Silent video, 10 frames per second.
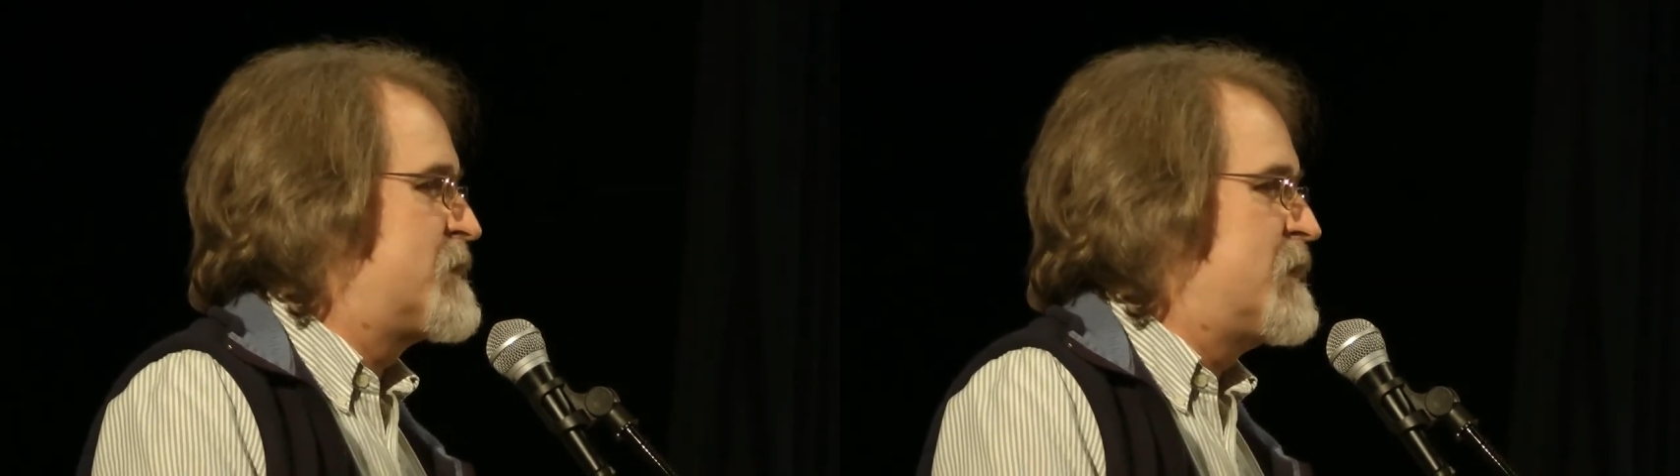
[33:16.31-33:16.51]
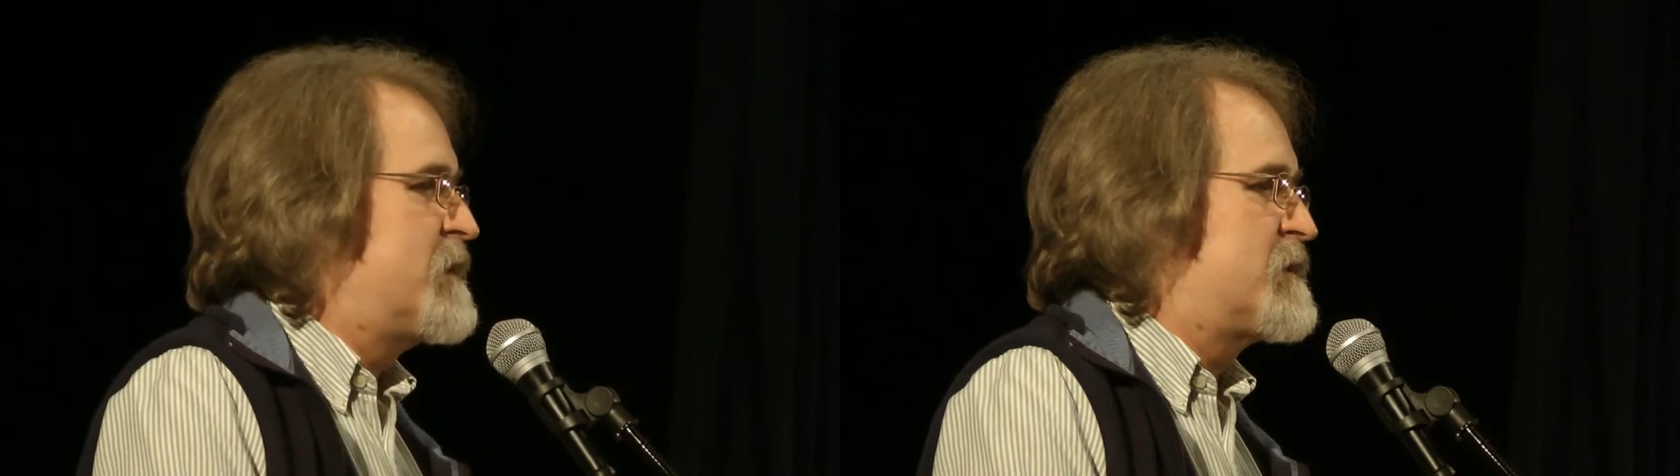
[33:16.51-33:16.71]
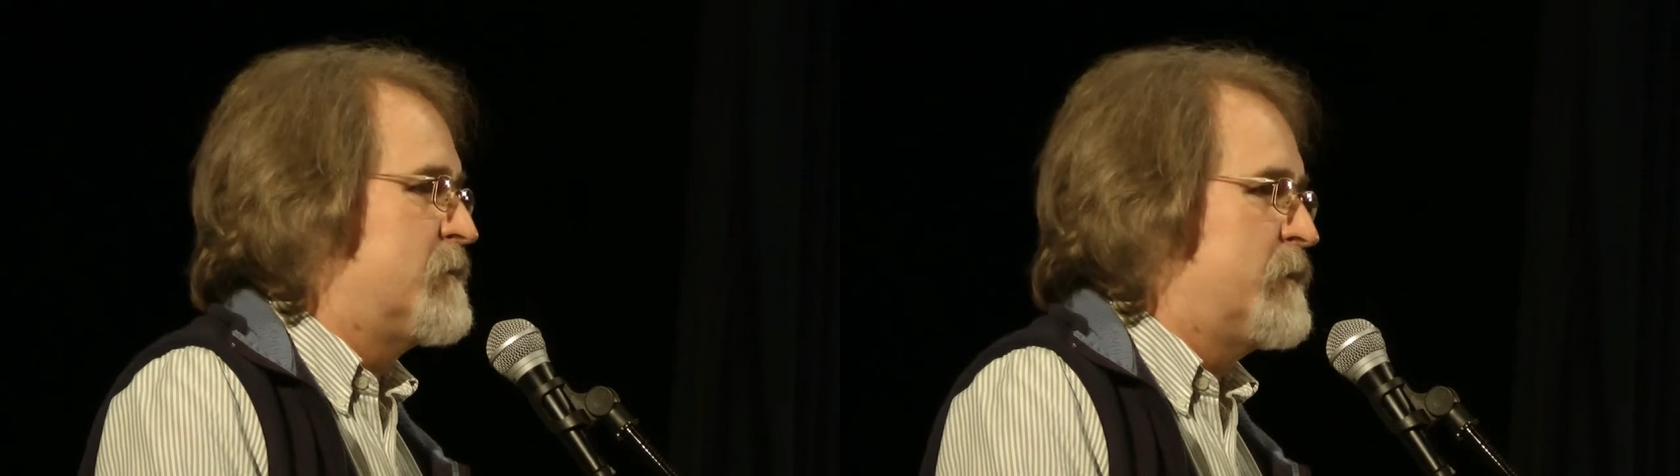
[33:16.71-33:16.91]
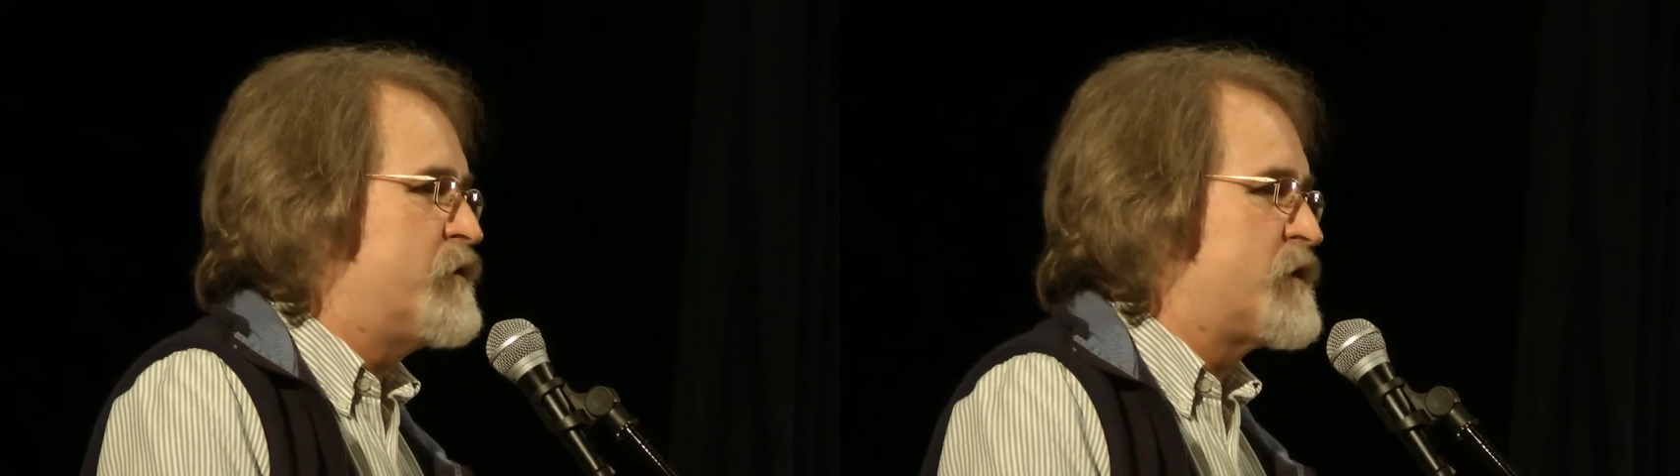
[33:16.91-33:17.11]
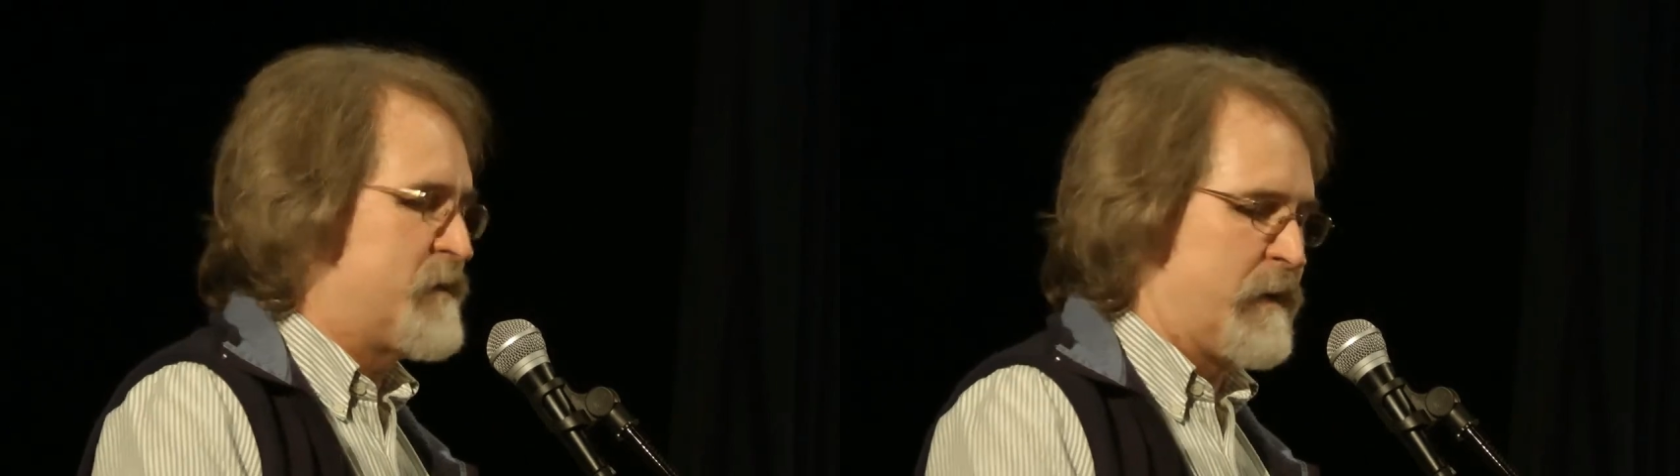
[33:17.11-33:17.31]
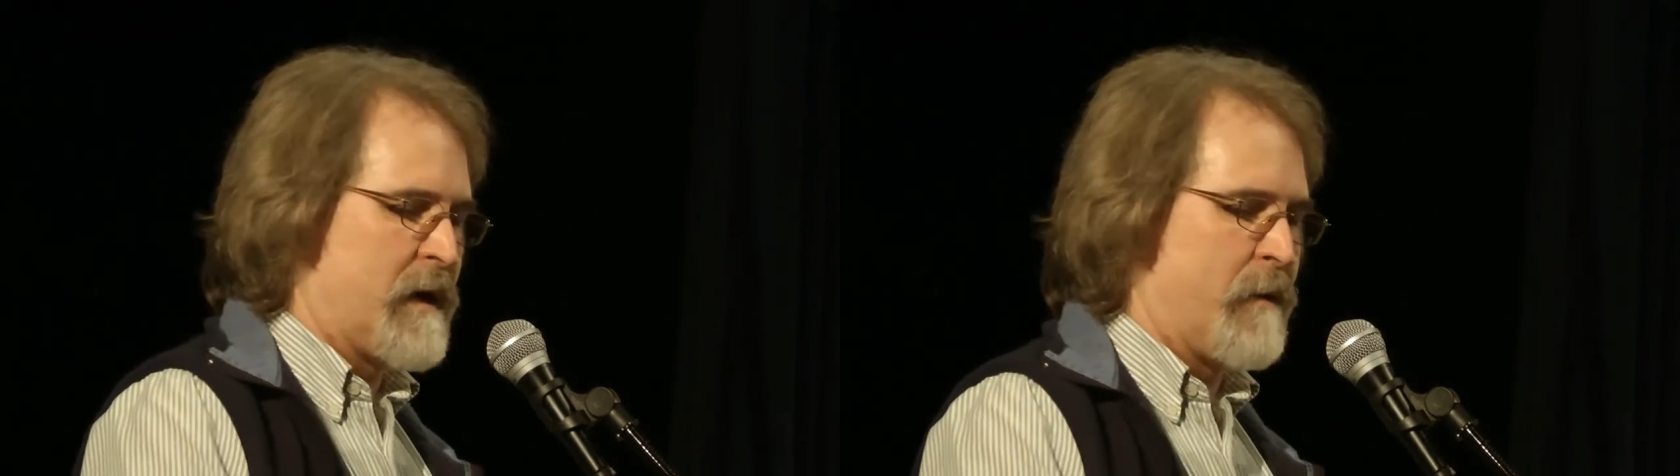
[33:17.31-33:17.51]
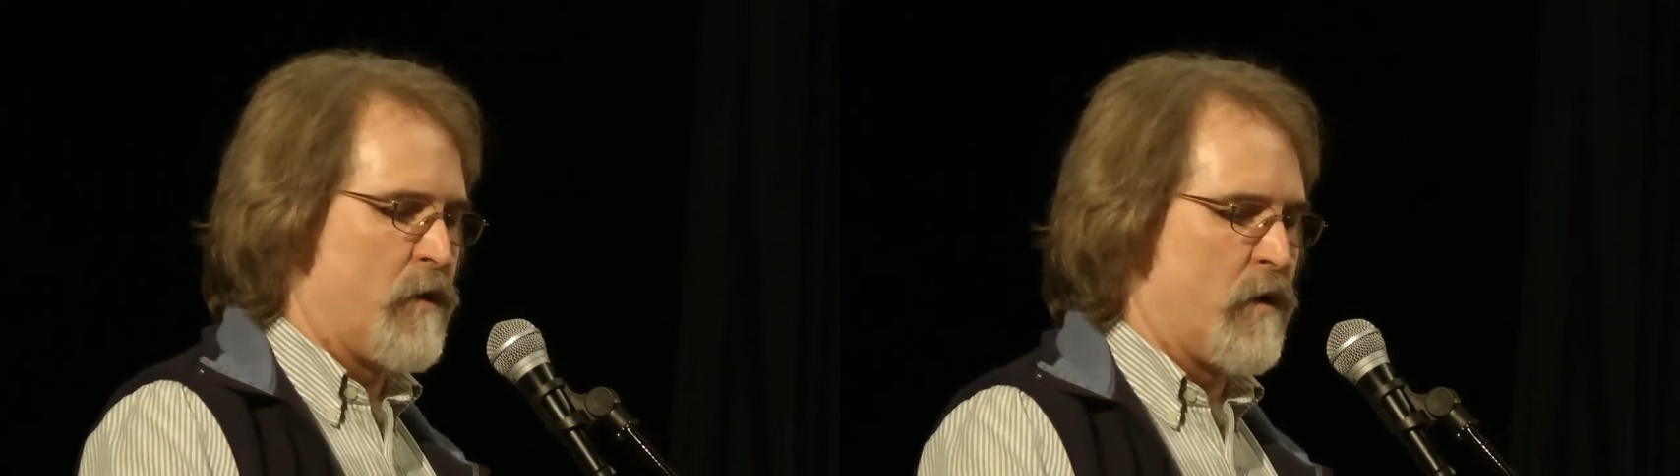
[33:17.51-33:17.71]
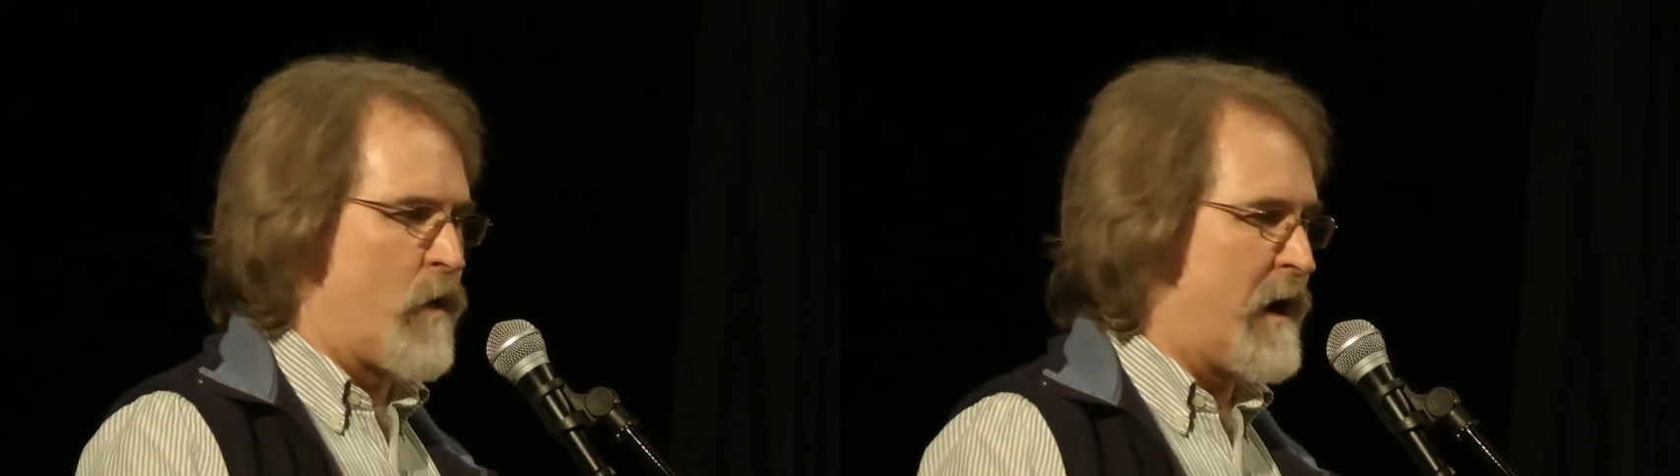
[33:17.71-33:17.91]
seeing solutions become
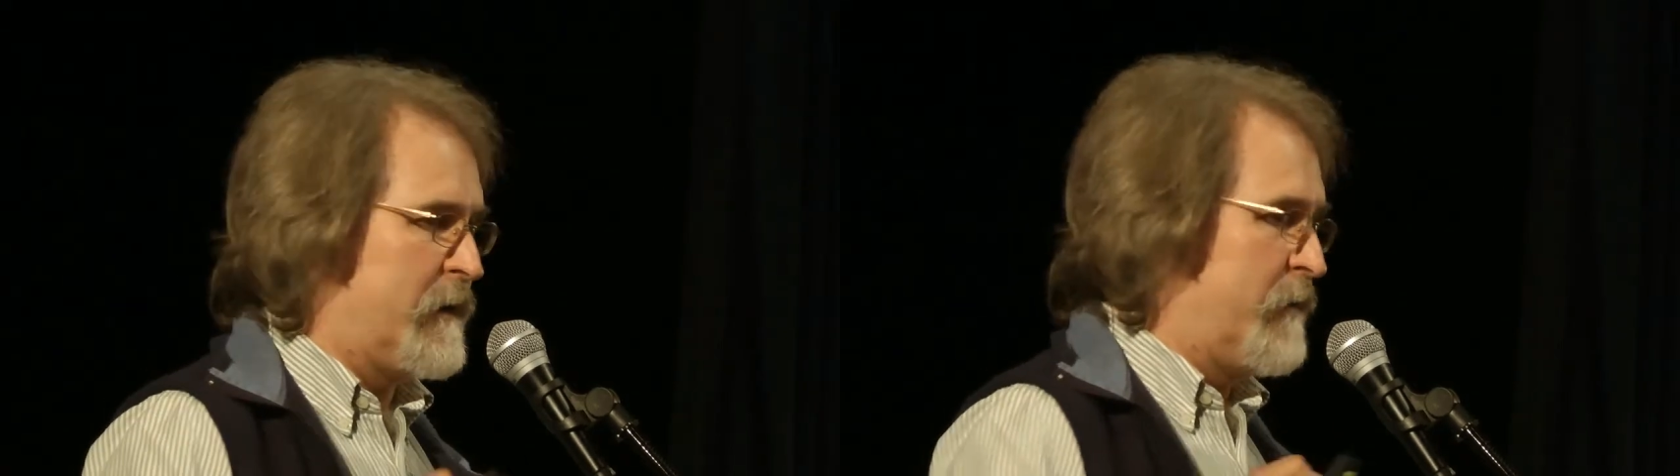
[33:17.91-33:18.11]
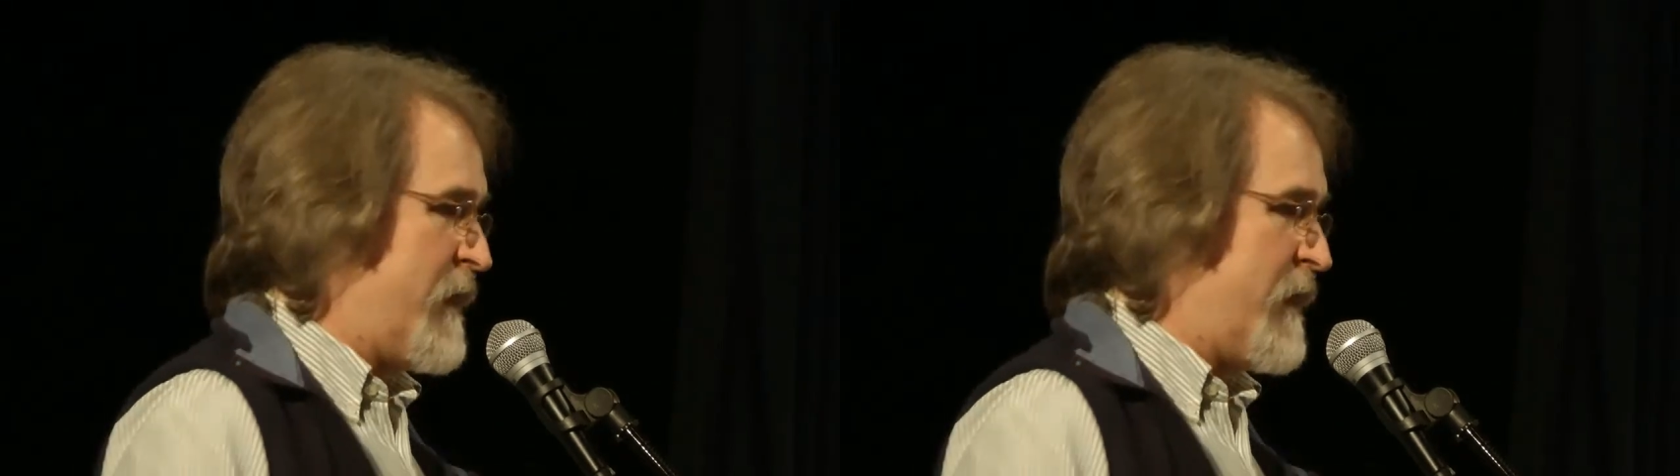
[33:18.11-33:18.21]
more widely